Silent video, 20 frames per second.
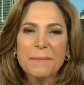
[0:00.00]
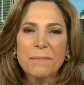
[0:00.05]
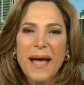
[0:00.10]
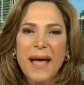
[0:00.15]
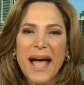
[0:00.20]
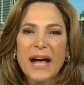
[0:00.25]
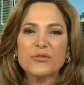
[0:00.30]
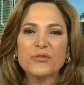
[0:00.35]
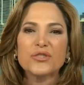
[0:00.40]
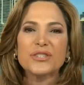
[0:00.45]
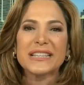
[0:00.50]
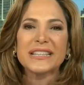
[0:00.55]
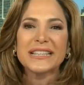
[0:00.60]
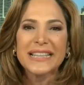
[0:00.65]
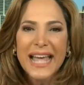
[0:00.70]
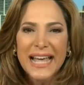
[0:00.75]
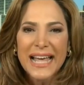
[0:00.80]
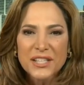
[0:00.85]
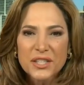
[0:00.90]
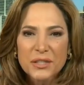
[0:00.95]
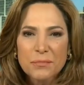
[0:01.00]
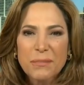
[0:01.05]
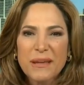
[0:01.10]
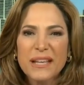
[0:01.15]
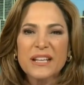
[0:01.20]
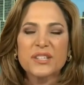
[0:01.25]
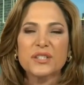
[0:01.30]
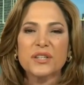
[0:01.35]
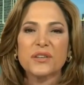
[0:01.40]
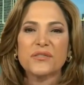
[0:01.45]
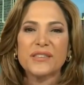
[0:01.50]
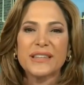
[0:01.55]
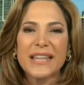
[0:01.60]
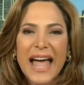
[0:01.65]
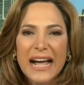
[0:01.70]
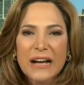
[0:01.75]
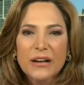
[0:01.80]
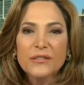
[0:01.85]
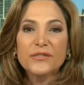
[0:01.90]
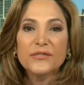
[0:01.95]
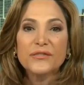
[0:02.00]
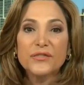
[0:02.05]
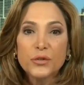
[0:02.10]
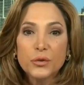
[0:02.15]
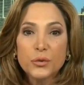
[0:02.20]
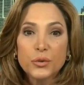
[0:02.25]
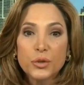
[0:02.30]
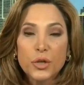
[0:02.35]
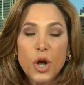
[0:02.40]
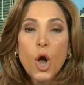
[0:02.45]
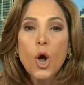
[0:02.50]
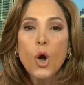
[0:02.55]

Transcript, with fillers: pounds less because of lack of food.